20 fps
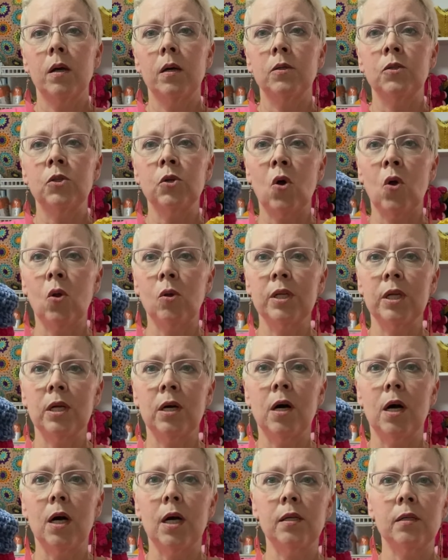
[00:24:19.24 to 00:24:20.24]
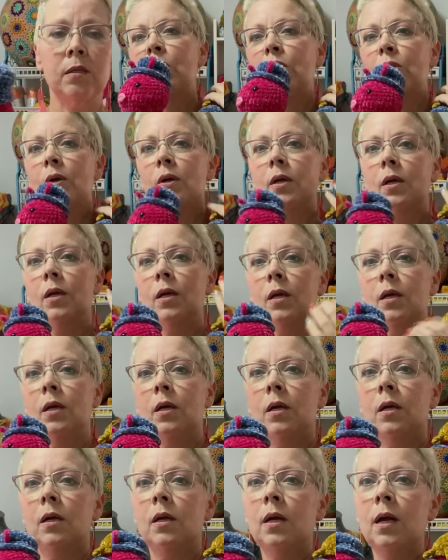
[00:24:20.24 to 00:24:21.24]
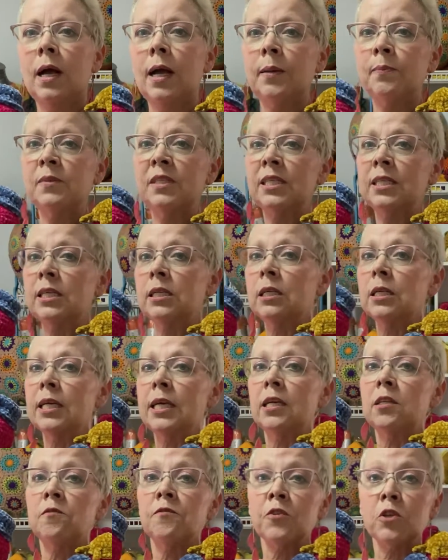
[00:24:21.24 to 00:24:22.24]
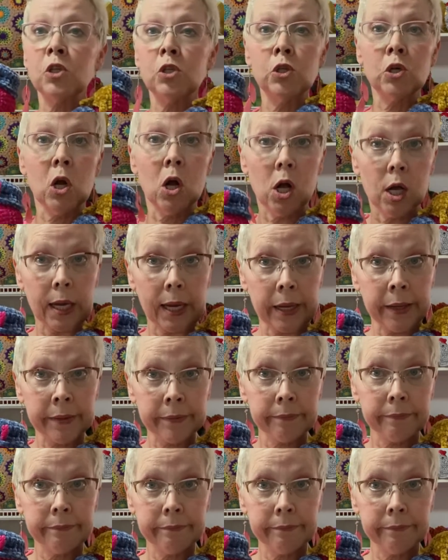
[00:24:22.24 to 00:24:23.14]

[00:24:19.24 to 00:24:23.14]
to hold it on. I'm still in for the drawing